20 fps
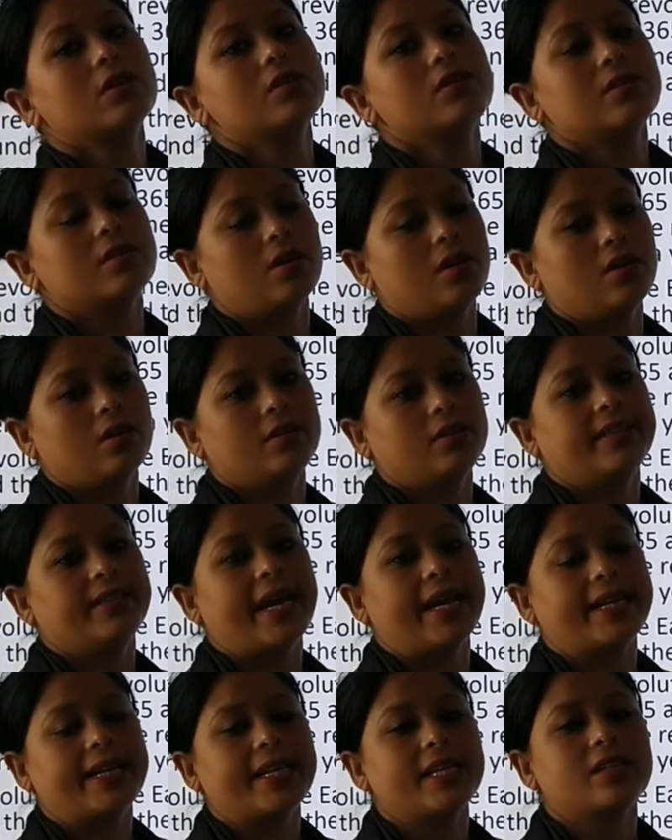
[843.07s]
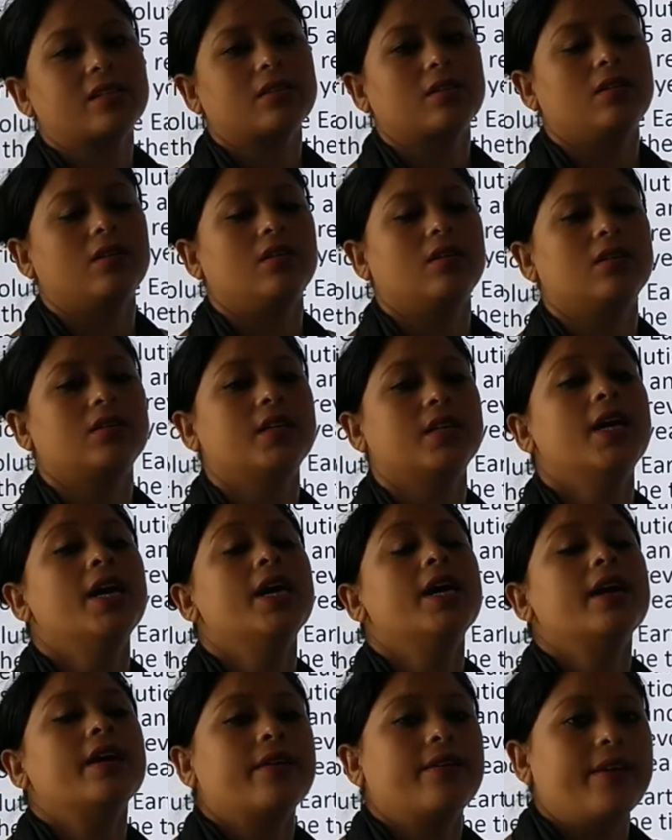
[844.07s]
the sun, that is called
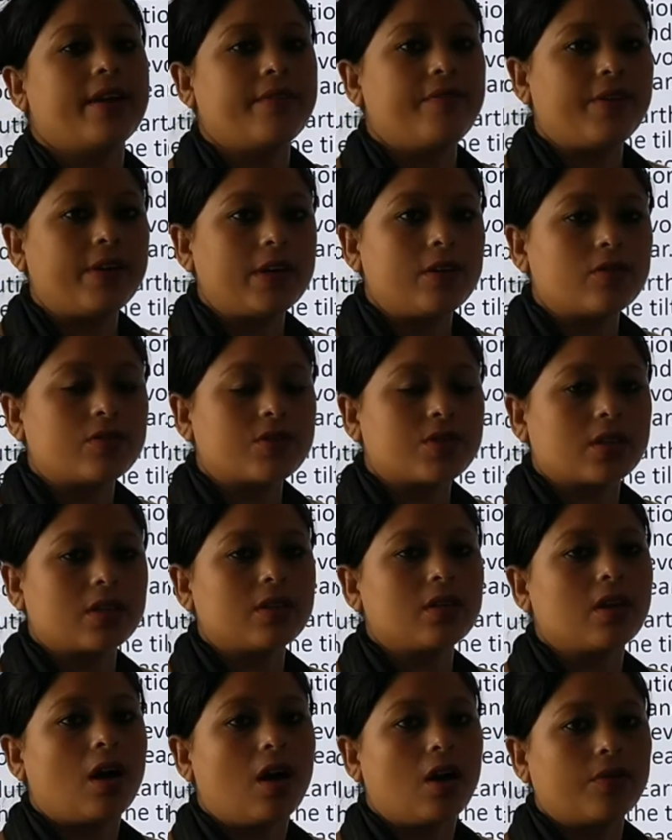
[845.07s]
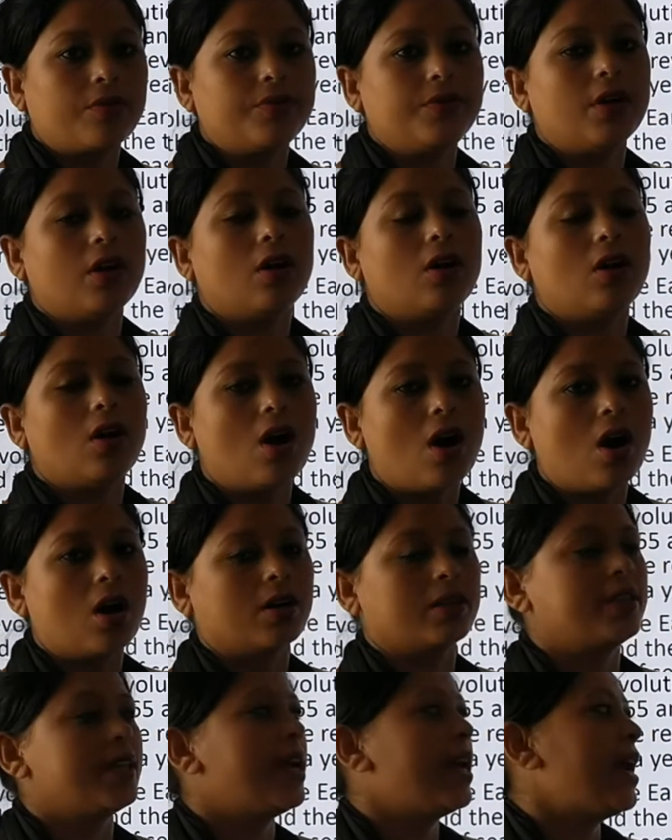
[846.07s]
revolution of the
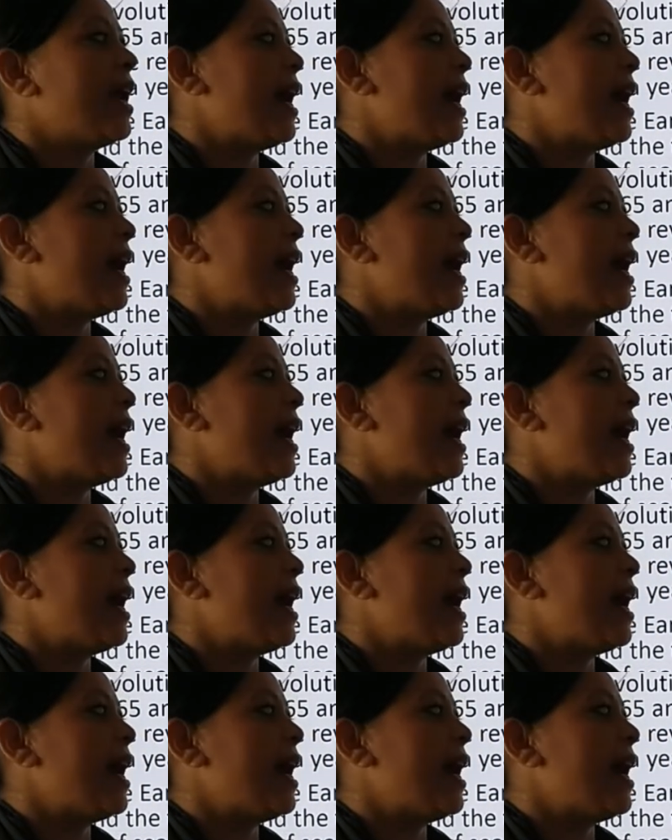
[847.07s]
earth,